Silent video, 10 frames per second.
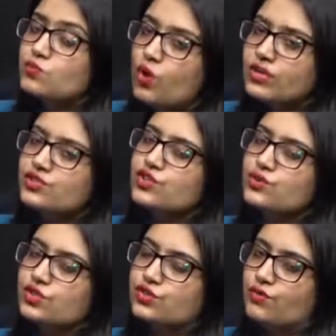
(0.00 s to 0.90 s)
smallest
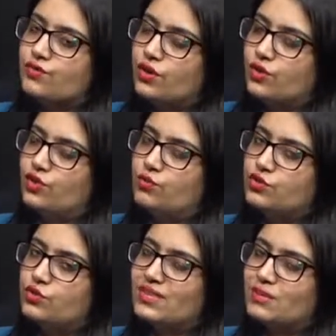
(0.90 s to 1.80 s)
unit of a
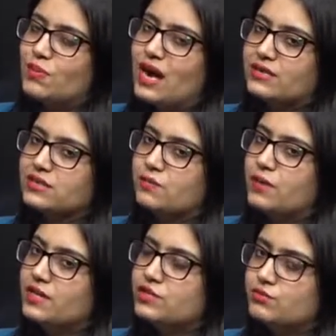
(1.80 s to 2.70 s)
chromosome that
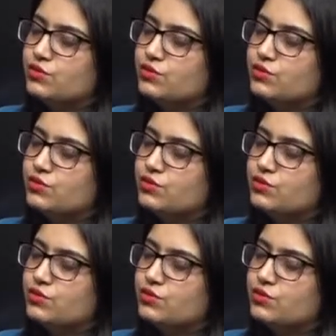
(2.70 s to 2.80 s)
participate in